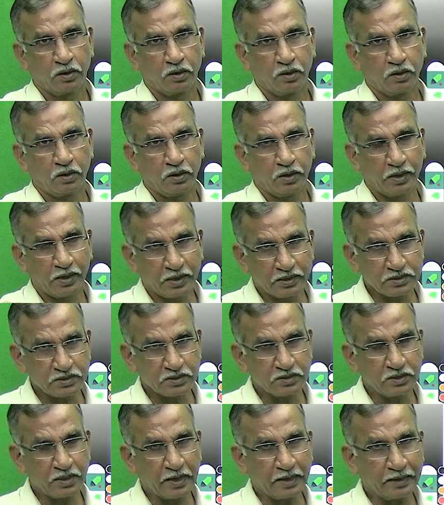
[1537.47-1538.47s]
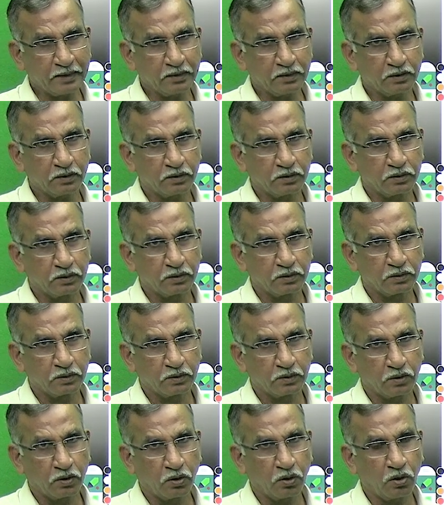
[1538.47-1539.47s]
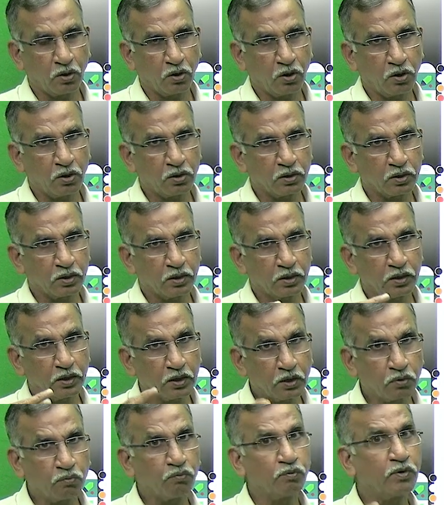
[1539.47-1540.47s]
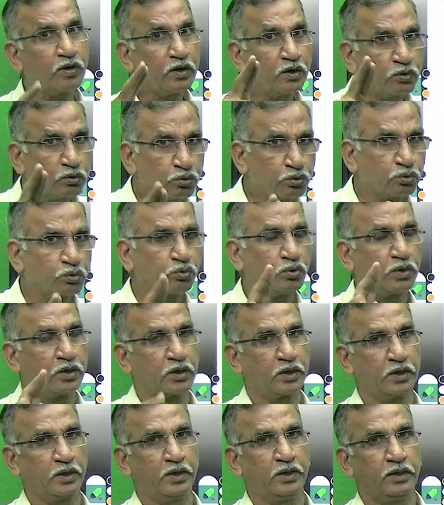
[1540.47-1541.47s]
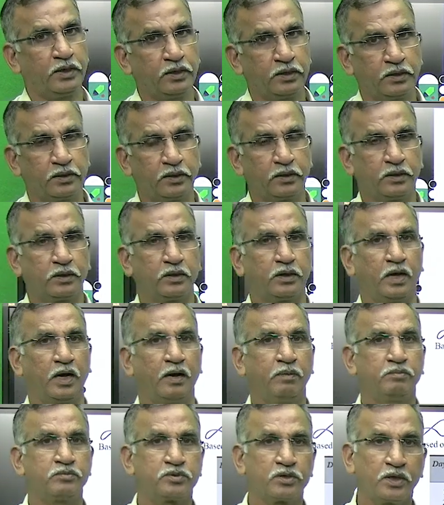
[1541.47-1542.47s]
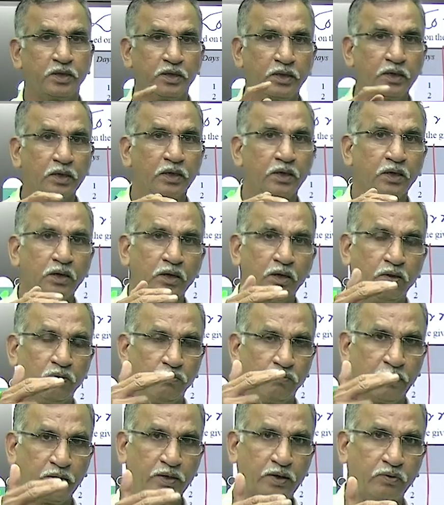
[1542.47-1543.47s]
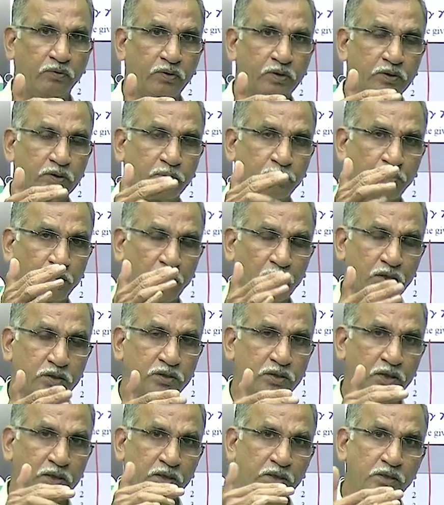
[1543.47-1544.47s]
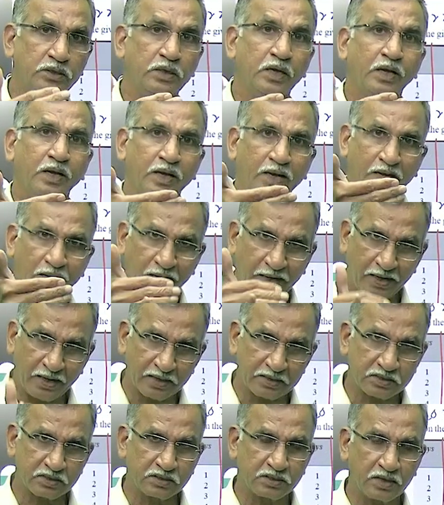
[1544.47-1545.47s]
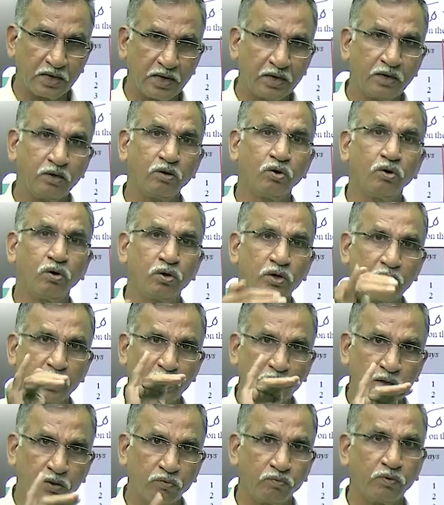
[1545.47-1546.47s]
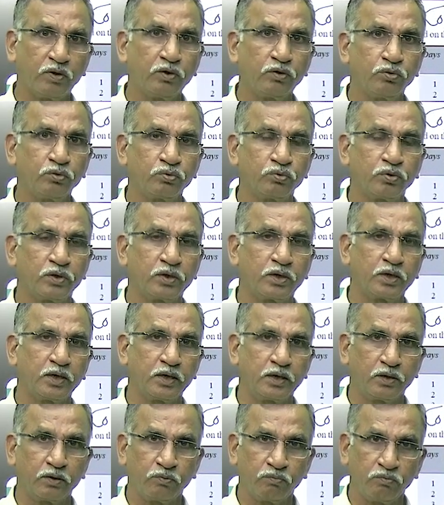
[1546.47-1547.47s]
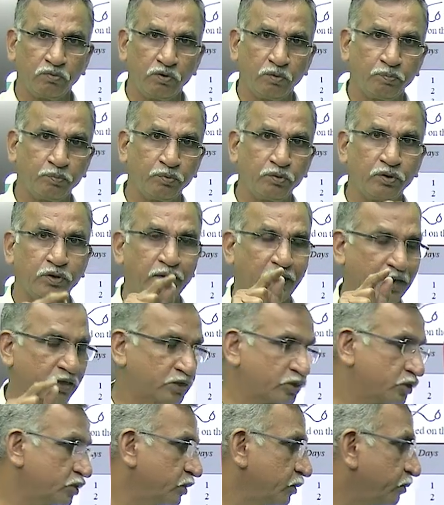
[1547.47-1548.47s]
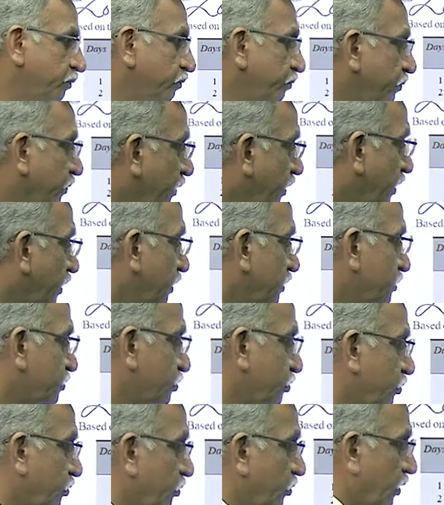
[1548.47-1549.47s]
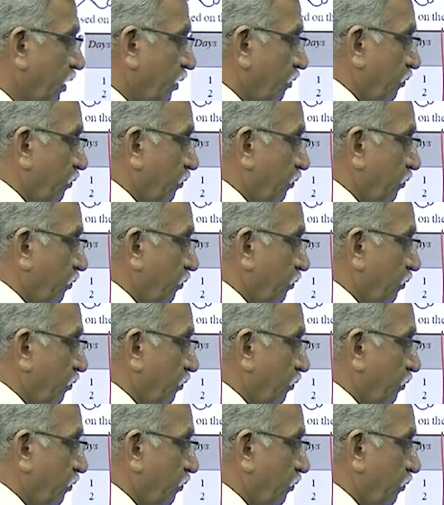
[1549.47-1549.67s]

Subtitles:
less than or equal to 200, I am saying whenever the production is less than or equal to 200, we'll put dash. So you can